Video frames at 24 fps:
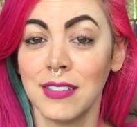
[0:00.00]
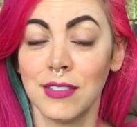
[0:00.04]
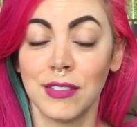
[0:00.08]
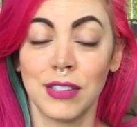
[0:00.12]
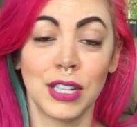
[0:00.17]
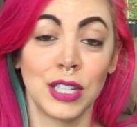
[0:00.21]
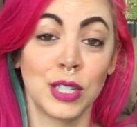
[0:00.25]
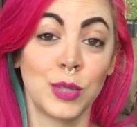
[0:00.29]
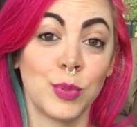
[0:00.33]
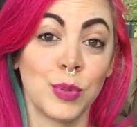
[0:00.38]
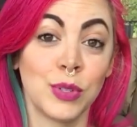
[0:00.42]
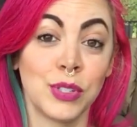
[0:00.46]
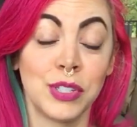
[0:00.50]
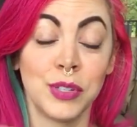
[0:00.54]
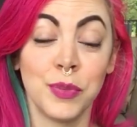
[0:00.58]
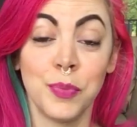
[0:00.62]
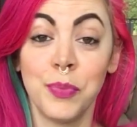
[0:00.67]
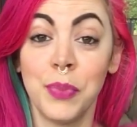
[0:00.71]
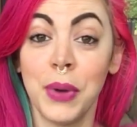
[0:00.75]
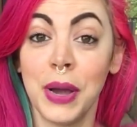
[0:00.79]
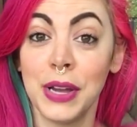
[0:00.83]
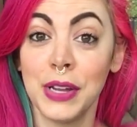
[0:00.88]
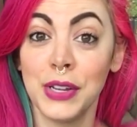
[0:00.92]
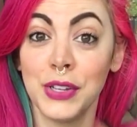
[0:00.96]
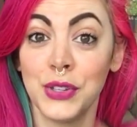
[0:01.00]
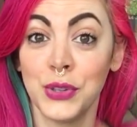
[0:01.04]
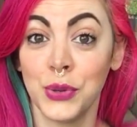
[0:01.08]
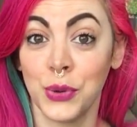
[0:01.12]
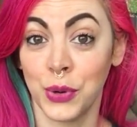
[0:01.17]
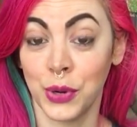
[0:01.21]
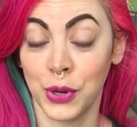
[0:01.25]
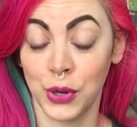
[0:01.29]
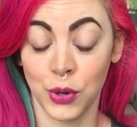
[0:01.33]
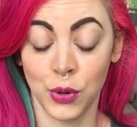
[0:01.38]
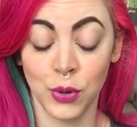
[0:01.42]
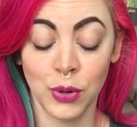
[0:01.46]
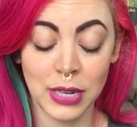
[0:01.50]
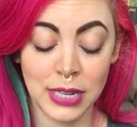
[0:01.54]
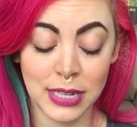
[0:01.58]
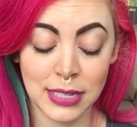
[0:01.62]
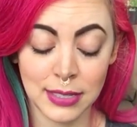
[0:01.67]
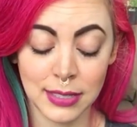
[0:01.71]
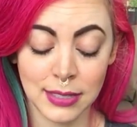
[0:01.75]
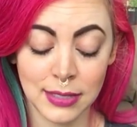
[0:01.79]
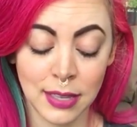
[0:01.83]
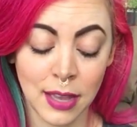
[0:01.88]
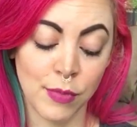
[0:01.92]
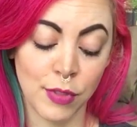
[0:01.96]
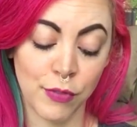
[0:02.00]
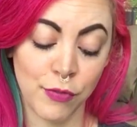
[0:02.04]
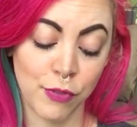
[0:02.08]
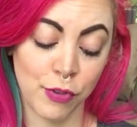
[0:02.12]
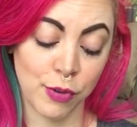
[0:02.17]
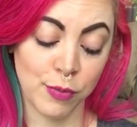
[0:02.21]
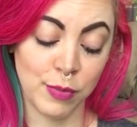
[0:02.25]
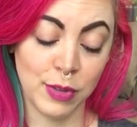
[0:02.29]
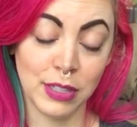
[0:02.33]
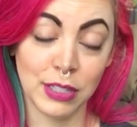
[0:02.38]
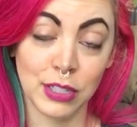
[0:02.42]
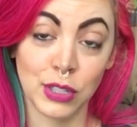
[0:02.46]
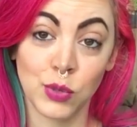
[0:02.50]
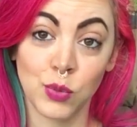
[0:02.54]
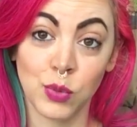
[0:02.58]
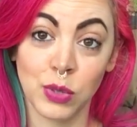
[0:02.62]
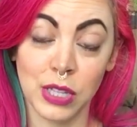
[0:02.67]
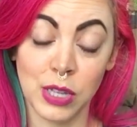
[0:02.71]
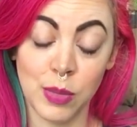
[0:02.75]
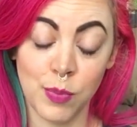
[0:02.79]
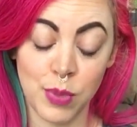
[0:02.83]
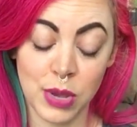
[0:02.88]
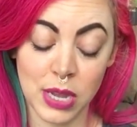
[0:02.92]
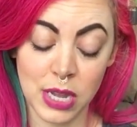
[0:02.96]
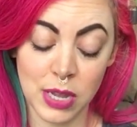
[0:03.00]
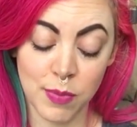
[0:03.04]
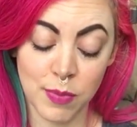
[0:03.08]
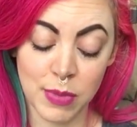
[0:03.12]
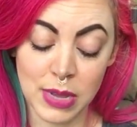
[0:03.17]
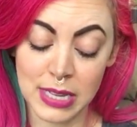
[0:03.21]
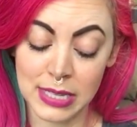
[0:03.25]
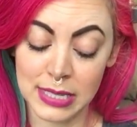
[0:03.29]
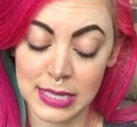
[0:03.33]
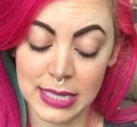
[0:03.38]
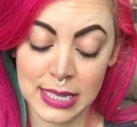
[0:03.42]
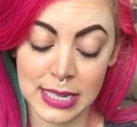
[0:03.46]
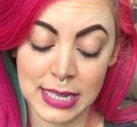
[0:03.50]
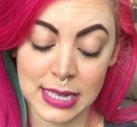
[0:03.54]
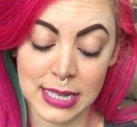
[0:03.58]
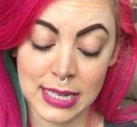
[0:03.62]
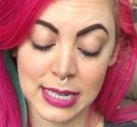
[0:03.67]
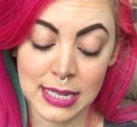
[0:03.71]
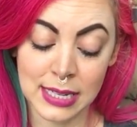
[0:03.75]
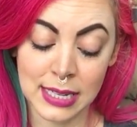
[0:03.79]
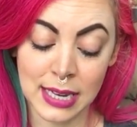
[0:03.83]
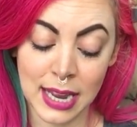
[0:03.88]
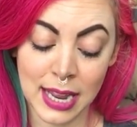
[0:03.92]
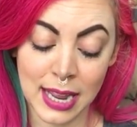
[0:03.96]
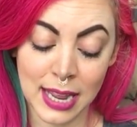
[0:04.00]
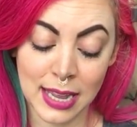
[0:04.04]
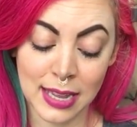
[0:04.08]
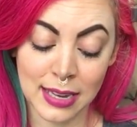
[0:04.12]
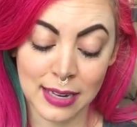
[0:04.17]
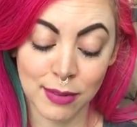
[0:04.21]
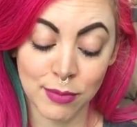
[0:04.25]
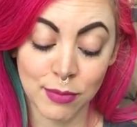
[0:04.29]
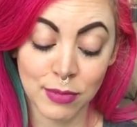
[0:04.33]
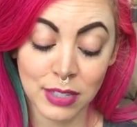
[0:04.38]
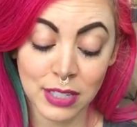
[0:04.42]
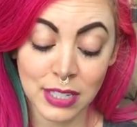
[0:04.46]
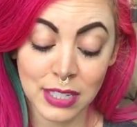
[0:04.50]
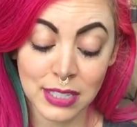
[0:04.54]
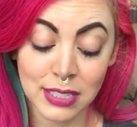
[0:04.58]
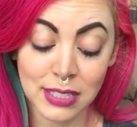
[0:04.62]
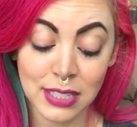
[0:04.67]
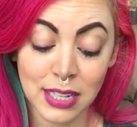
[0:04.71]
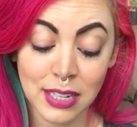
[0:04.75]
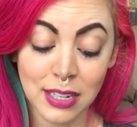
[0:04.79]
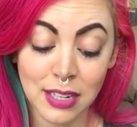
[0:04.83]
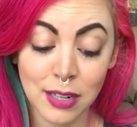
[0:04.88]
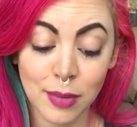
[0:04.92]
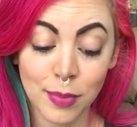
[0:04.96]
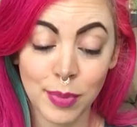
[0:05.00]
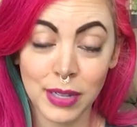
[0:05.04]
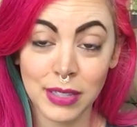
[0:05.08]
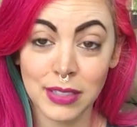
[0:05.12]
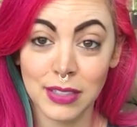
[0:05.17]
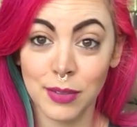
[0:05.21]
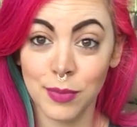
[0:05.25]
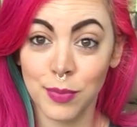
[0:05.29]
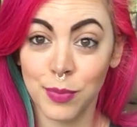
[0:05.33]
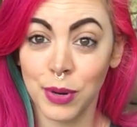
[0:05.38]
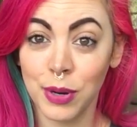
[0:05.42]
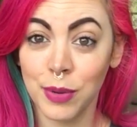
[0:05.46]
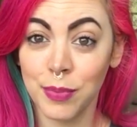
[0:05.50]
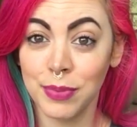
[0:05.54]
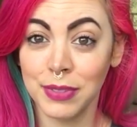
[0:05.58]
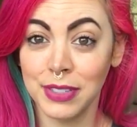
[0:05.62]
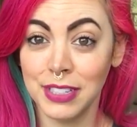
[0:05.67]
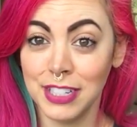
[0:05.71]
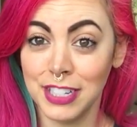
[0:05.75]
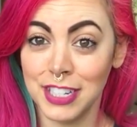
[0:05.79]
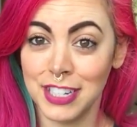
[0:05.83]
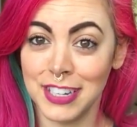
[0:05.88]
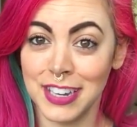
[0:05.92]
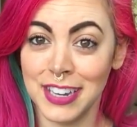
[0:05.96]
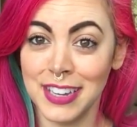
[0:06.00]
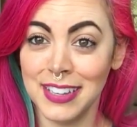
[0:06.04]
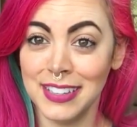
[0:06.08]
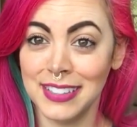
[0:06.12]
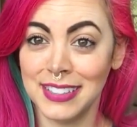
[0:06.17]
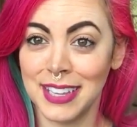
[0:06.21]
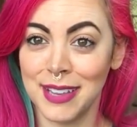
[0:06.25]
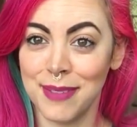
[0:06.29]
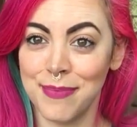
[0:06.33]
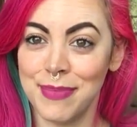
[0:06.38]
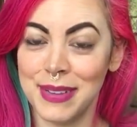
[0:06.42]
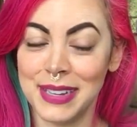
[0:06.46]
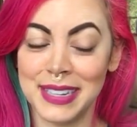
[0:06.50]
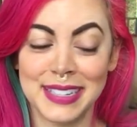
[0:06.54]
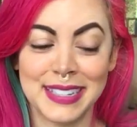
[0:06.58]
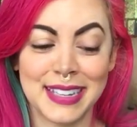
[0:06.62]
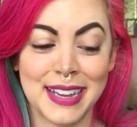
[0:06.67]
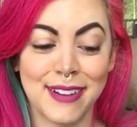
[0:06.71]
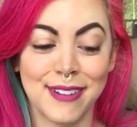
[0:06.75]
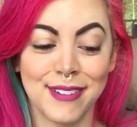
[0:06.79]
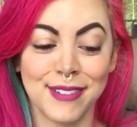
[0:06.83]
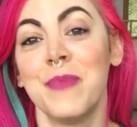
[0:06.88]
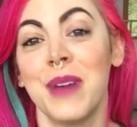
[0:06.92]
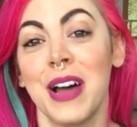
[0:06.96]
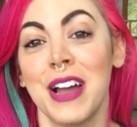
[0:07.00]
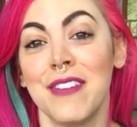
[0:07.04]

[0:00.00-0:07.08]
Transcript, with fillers: They're not supposed to budge or crease. The formula is really pigmented, and I'm really excited about the purpley shades I picked out.